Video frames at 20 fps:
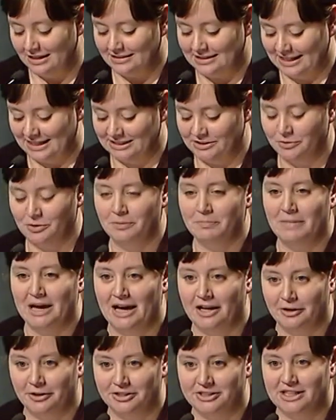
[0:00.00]
that's what
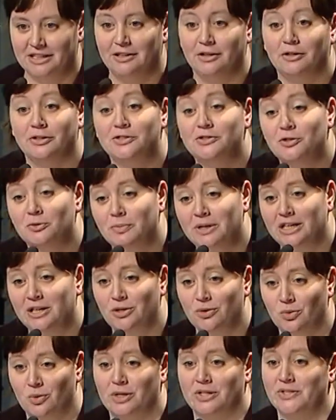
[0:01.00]
matters, and there are so many
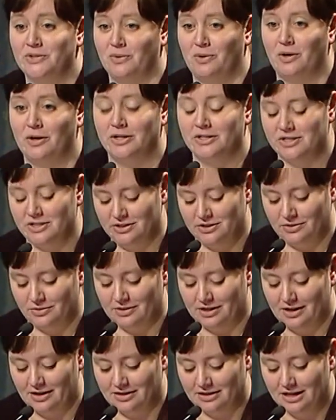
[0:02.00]
who work so hard to do
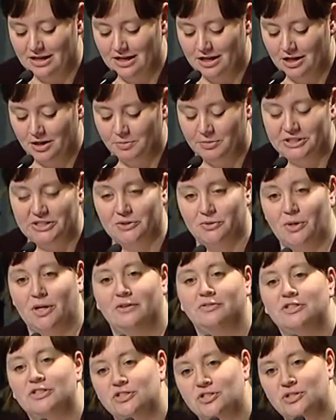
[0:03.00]
that. But so
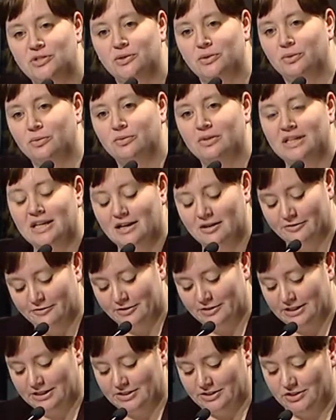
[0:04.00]
often, too, the
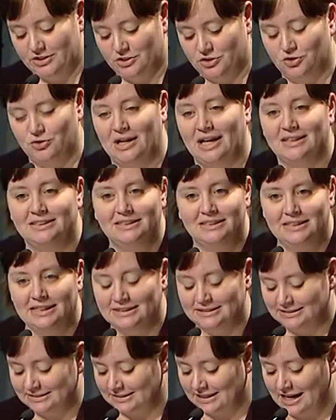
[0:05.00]
effort is distracted
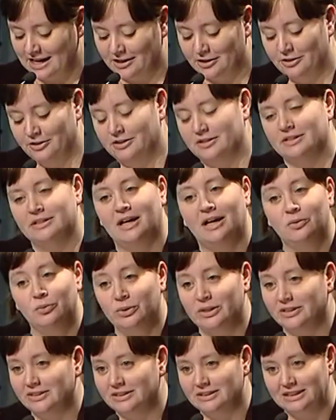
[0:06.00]
and scattered, not
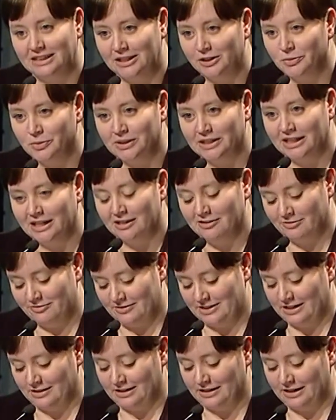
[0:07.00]
wielded equally and
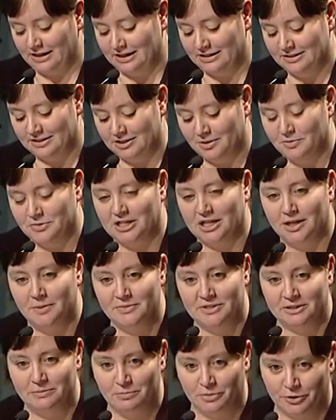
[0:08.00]
fairly, and
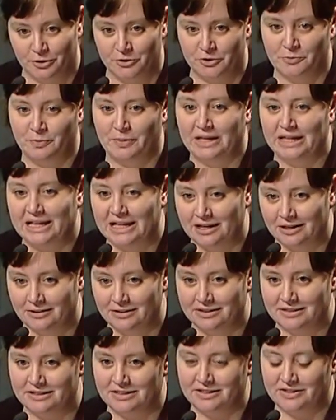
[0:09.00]
sometimes it burns by
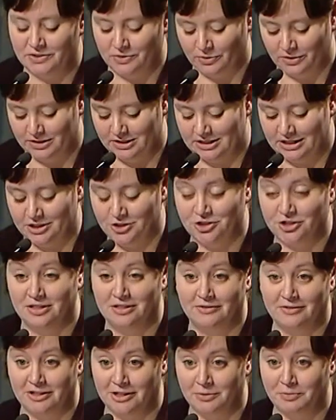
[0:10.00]
carelessness or intention
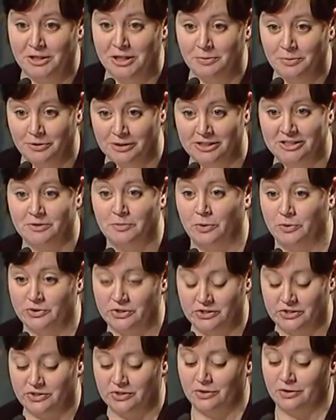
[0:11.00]
the very people it's supposed
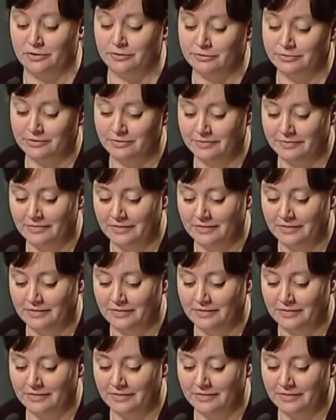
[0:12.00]
to serve.